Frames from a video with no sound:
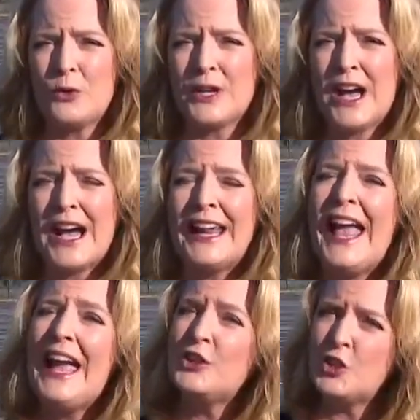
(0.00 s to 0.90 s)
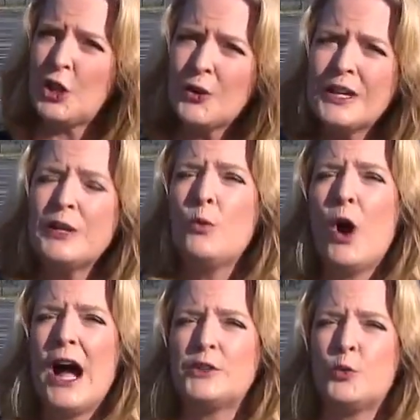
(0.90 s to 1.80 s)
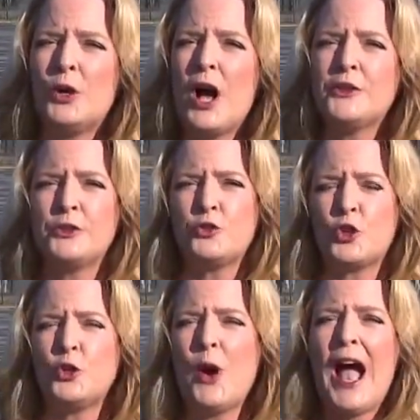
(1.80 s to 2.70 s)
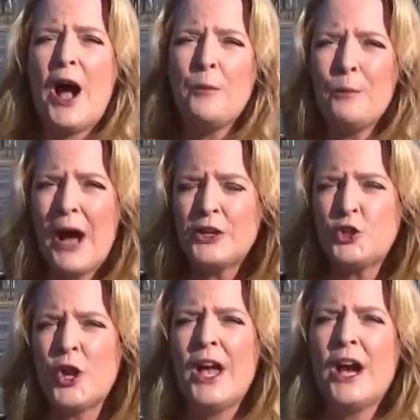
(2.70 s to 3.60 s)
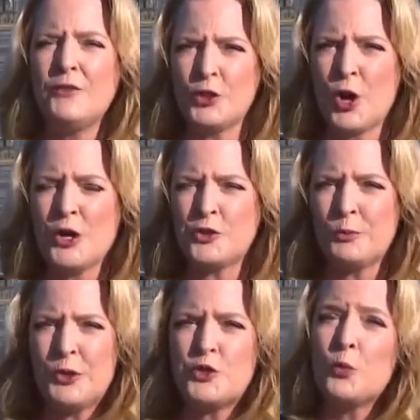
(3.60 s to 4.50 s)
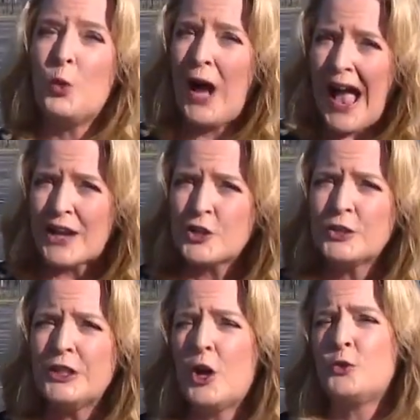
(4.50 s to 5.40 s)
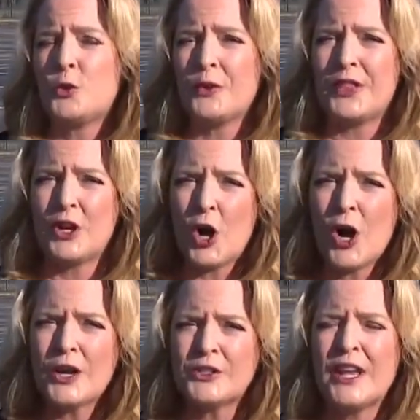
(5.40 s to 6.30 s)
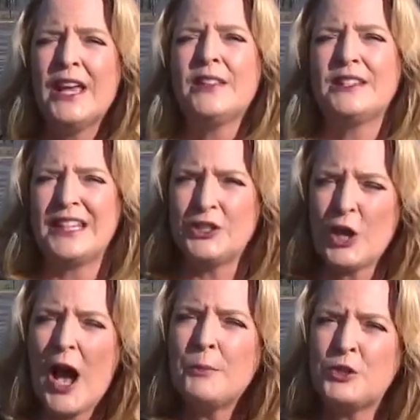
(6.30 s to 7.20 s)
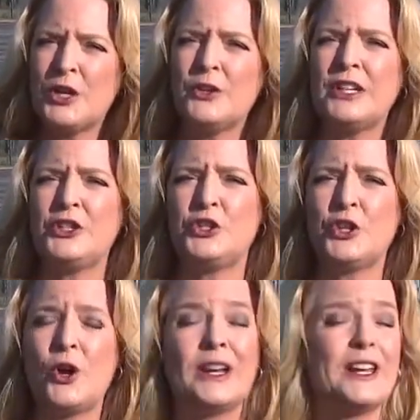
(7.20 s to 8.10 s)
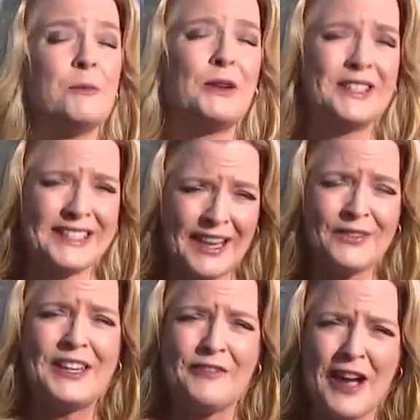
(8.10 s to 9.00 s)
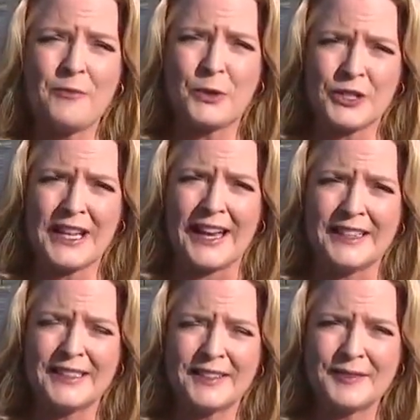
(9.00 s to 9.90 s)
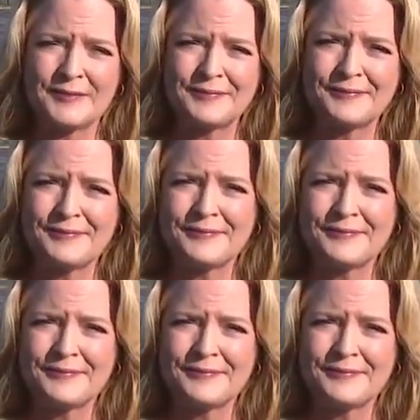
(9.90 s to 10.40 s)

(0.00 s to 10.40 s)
or not. And Charity Watch will also show you how much of your contribution will actually go toward the cause. They say top charities start at about 75%. All right.